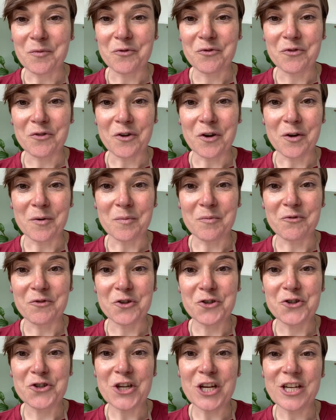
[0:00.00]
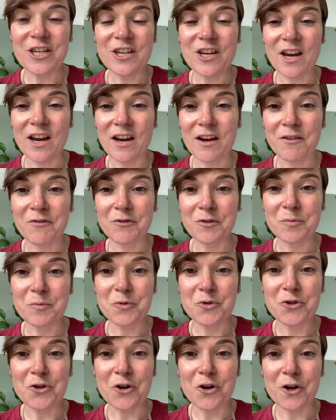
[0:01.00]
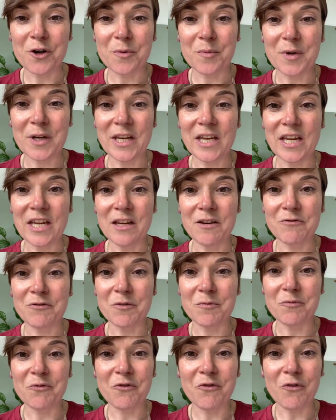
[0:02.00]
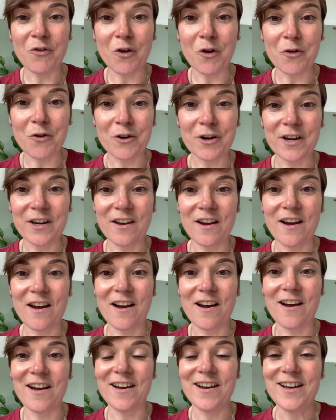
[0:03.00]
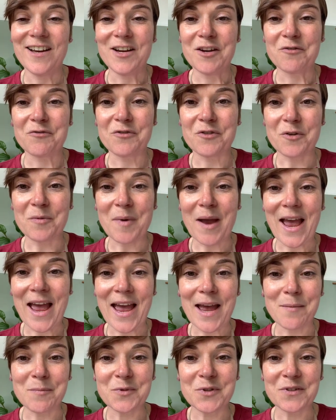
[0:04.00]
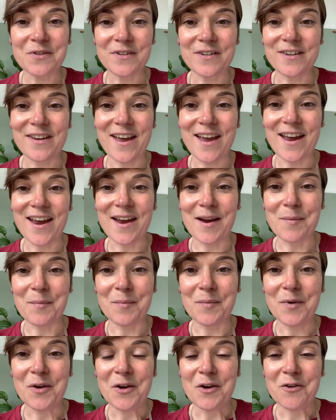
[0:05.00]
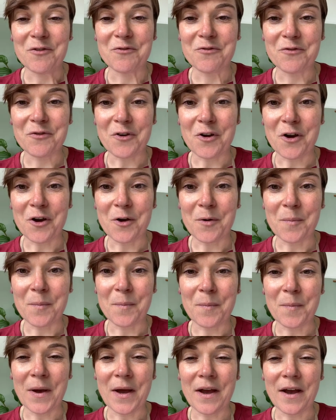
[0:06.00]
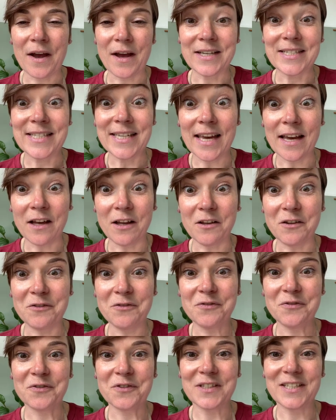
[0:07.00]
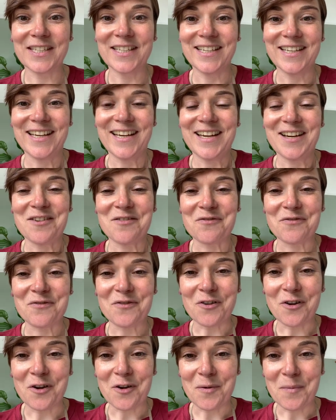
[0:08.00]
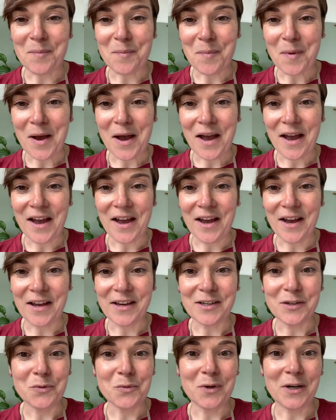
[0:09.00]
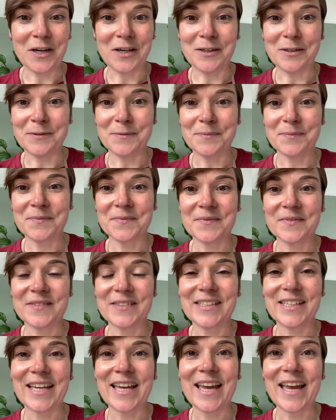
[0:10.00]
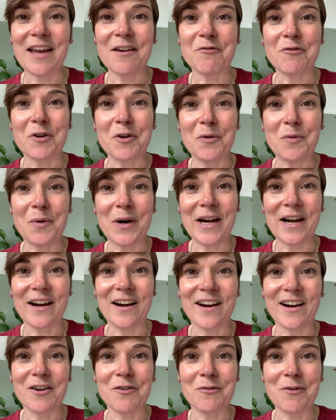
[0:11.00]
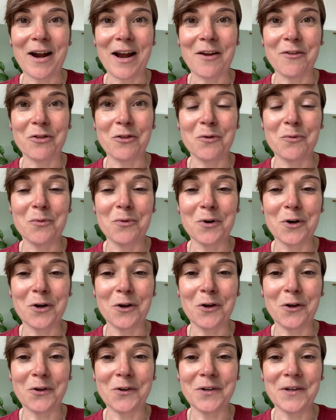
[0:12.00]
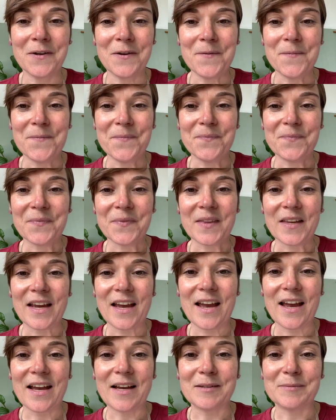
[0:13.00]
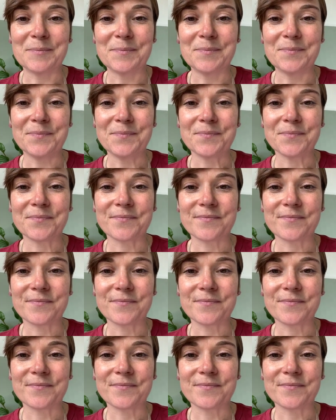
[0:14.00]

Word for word: from Virginia, from Germany, from Florida, from Amsterdam, from uh, Delft, from, uh, well, everywhere around the world. Um,